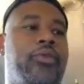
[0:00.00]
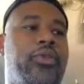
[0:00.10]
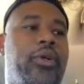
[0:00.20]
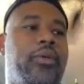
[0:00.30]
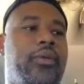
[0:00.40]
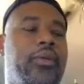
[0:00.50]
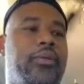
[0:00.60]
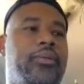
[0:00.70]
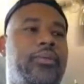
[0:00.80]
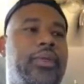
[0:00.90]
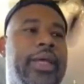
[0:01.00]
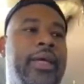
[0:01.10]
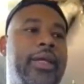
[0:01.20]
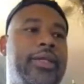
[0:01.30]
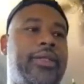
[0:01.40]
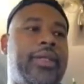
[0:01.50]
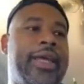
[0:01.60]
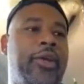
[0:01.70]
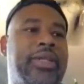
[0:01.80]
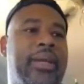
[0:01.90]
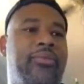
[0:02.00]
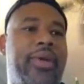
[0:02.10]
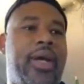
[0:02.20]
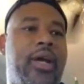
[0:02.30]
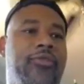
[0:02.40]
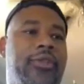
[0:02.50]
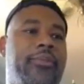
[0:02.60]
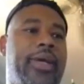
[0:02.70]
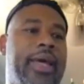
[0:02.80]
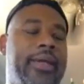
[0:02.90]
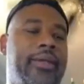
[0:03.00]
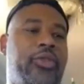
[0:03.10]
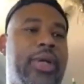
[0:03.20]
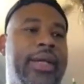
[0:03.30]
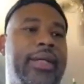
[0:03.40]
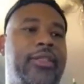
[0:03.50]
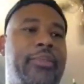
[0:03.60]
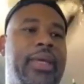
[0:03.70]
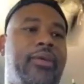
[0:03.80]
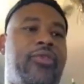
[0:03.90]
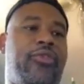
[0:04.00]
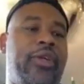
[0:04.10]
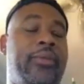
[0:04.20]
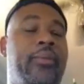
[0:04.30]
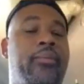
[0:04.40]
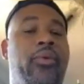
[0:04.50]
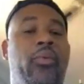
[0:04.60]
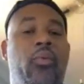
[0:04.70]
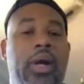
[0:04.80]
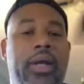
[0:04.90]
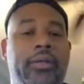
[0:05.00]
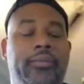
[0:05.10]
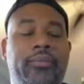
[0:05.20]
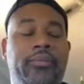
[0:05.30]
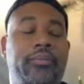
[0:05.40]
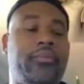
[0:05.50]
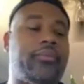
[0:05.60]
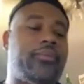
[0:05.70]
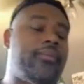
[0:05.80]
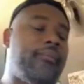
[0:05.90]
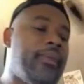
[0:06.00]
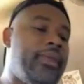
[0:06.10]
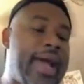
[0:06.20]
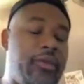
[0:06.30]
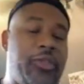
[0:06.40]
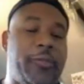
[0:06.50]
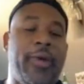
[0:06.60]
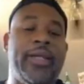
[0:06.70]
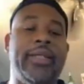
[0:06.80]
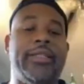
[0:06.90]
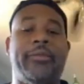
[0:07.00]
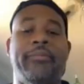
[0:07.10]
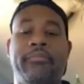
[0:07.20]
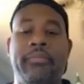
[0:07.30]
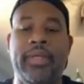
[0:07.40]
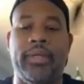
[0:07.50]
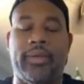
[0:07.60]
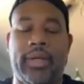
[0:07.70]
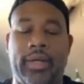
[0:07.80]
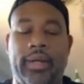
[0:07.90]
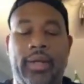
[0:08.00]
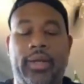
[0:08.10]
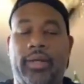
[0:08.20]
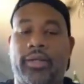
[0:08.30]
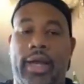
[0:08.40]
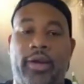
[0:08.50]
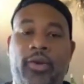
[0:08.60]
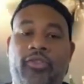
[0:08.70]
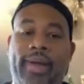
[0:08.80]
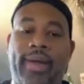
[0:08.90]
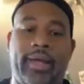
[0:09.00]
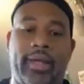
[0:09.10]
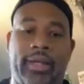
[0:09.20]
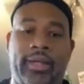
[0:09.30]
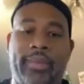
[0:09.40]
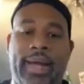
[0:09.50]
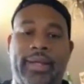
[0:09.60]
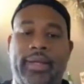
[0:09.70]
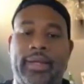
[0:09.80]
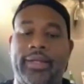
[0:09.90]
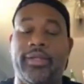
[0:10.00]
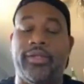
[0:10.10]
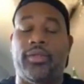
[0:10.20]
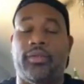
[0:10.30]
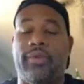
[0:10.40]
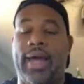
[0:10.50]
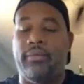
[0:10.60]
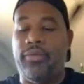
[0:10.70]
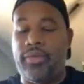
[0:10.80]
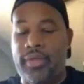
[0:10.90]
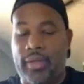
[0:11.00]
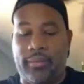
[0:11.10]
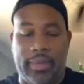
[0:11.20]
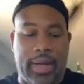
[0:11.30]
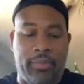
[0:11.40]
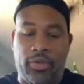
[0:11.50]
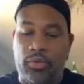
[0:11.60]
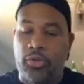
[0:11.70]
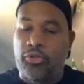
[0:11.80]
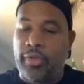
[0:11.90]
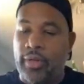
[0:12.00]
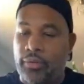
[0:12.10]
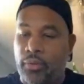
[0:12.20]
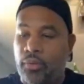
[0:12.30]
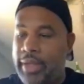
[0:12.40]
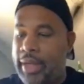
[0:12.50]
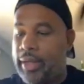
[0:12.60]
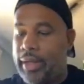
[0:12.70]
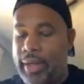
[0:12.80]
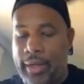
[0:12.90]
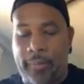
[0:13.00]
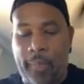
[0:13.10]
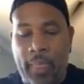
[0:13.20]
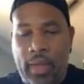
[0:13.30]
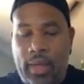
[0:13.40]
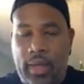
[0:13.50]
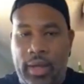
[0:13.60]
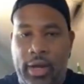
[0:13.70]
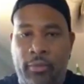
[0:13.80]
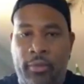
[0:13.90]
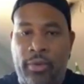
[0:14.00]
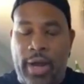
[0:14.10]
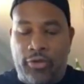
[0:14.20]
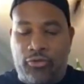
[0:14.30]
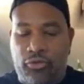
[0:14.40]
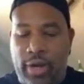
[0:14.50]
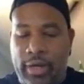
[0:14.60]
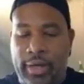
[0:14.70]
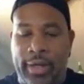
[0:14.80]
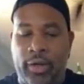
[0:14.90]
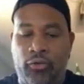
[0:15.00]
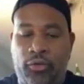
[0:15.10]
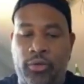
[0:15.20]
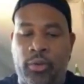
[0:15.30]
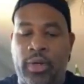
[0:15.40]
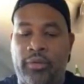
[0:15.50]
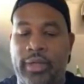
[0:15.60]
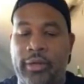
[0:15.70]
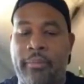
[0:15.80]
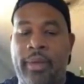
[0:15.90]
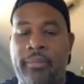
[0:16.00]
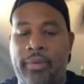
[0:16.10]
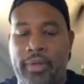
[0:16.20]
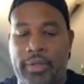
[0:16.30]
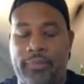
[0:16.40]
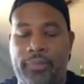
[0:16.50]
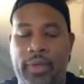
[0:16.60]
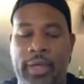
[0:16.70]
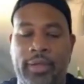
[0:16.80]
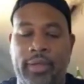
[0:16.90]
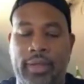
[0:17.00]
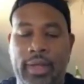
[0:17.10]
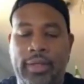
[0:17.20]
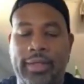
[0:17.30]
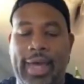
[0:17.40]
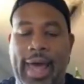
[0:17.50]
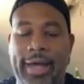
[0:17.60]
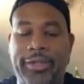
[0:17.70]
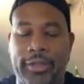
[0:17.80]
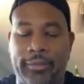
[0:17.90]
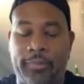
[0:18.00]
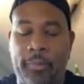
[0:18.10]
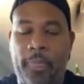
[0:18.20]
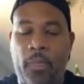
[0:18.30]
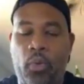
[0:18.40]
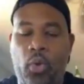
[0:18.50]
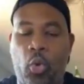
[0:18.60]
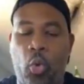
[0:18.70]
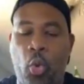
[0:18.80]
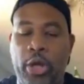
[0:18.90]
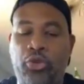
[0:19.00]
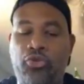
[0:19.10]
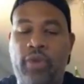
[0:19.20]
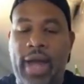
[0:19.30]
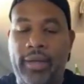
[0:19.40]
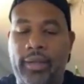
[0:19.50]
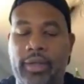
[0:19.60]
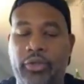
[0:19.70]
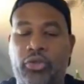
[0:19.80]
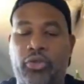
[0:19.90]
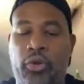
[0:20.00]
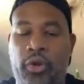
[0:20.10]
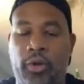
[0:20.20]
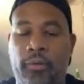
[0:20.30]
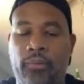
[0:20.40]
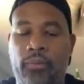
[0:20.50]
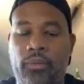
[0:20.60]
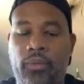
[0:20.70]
So English is a language I'm very comfortable in. So I needed to make a film, number one, that responded to me, right? I don't know if anybody here listens to rap music, but I'm a huge fan of the Wu-Tang Clan. And I remember I read an interview with one of their members, and they asked him, when you write a song,